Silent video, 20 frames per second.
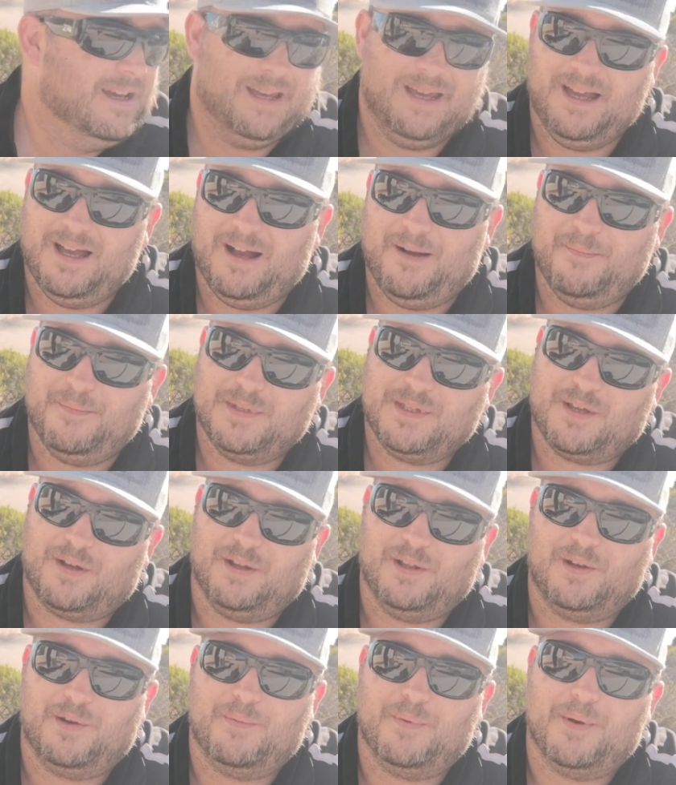It's got a
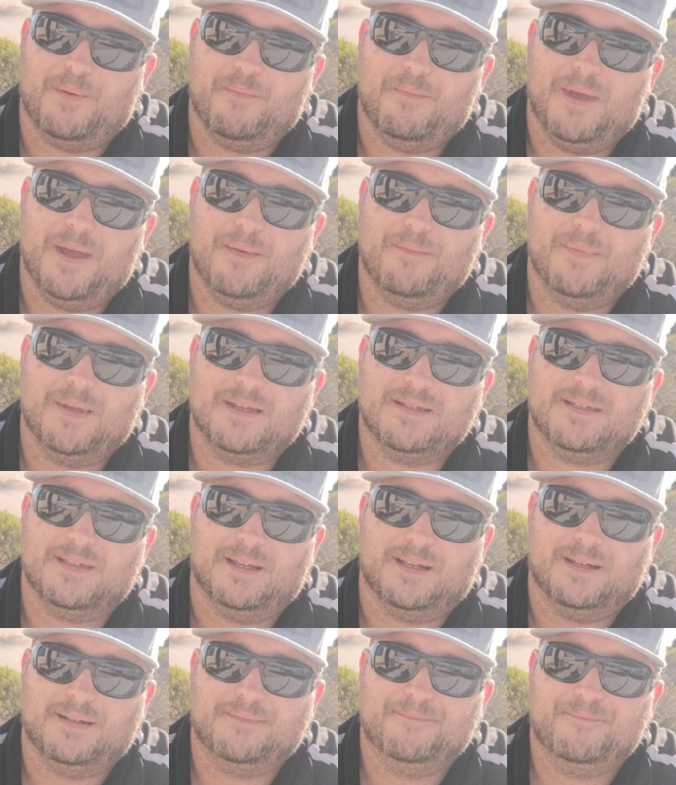little bit of meat mixed
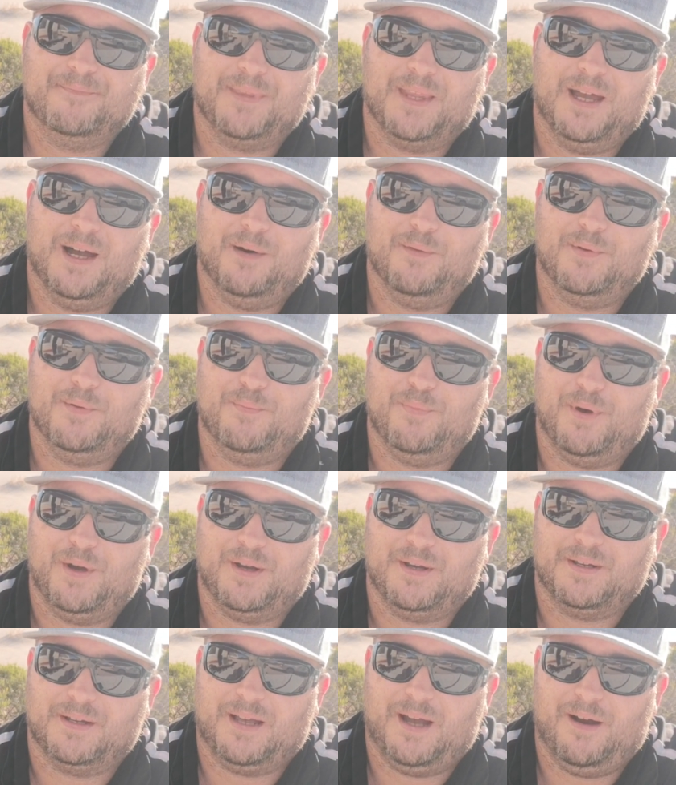in with bread
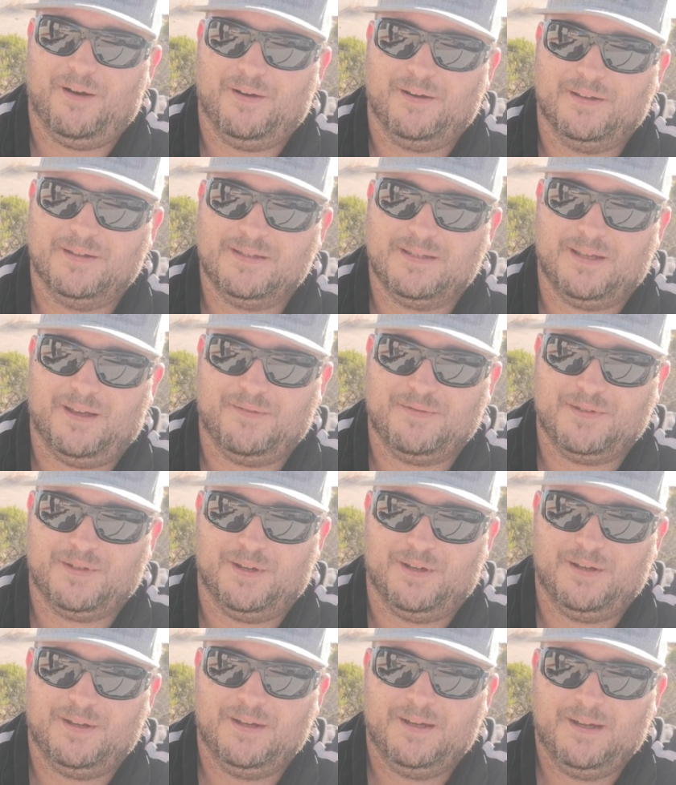and curry and stuff.
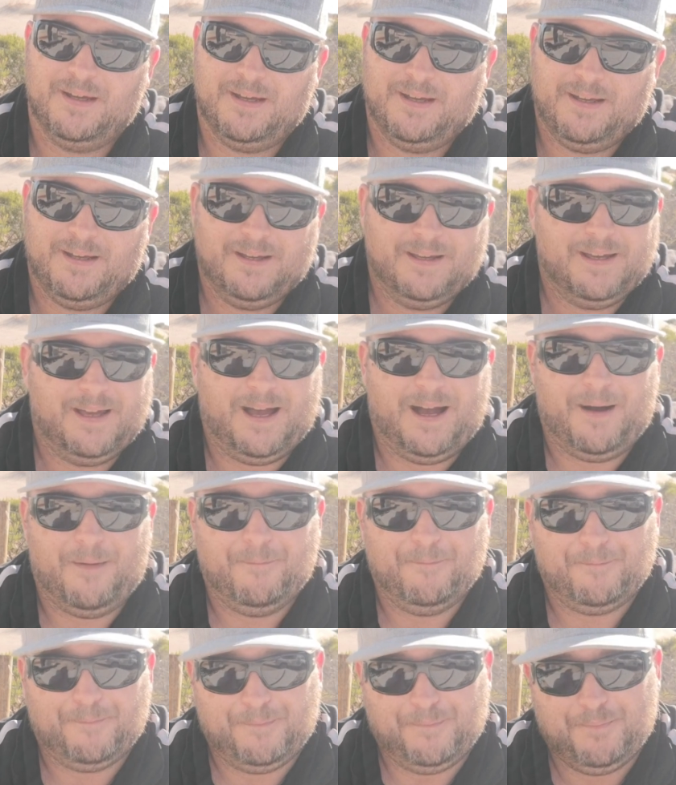So,
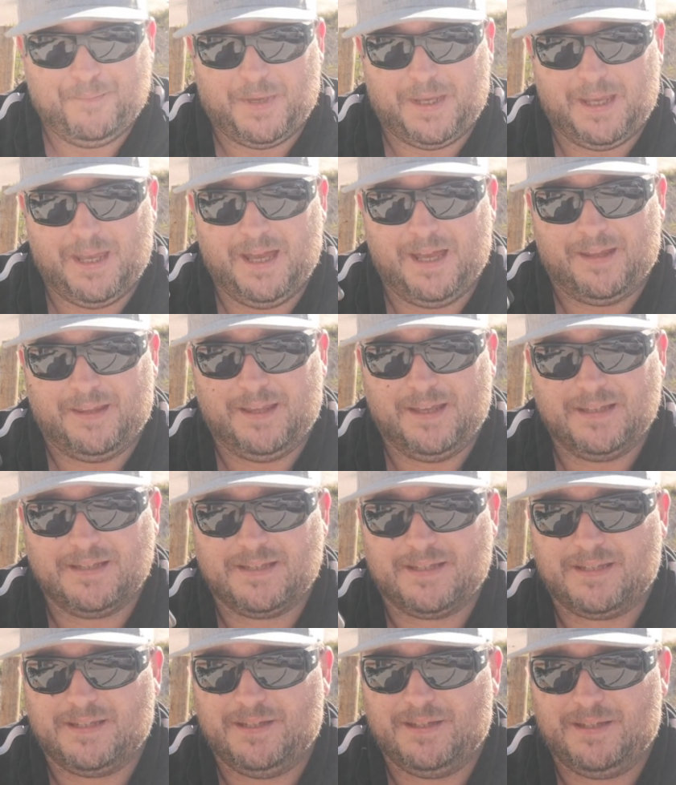but yeah,
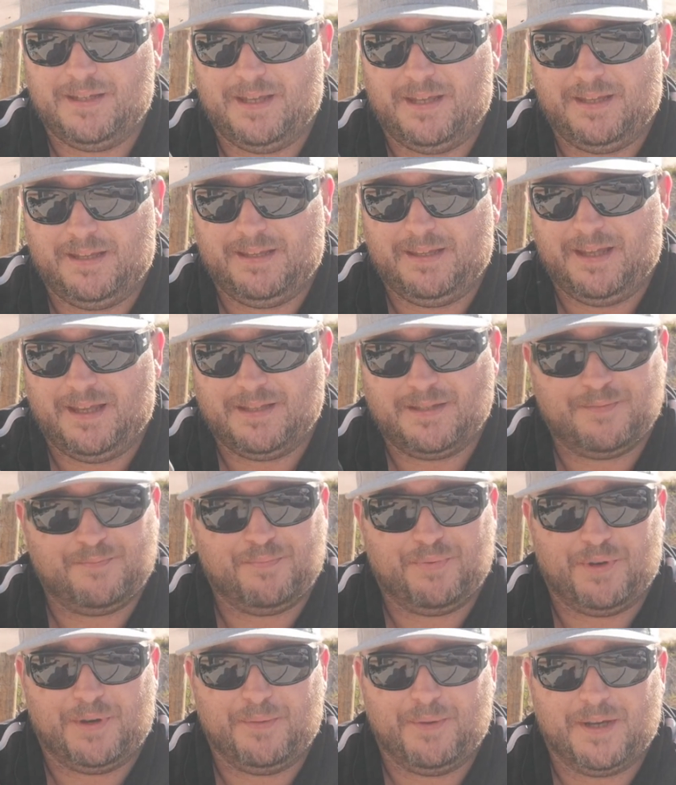that's
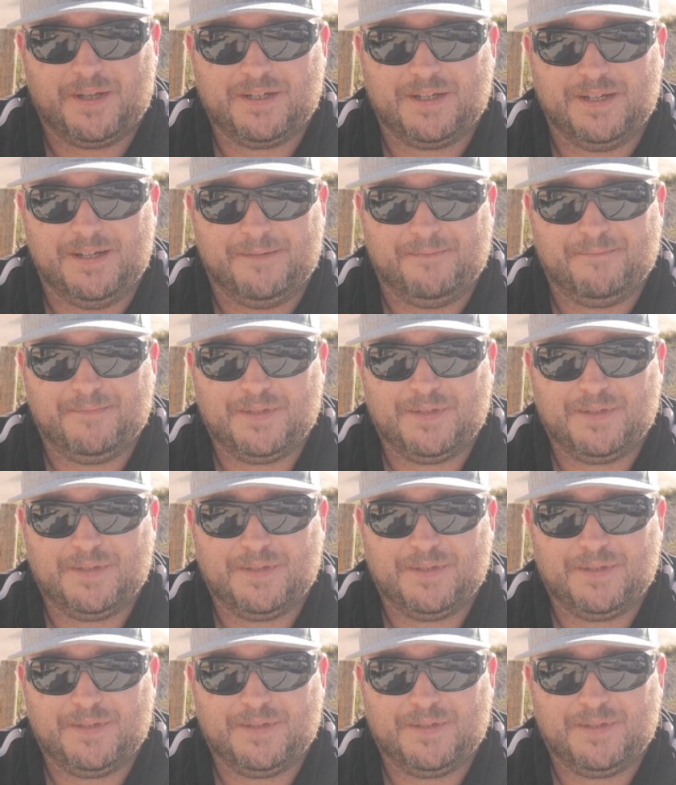pretty much it.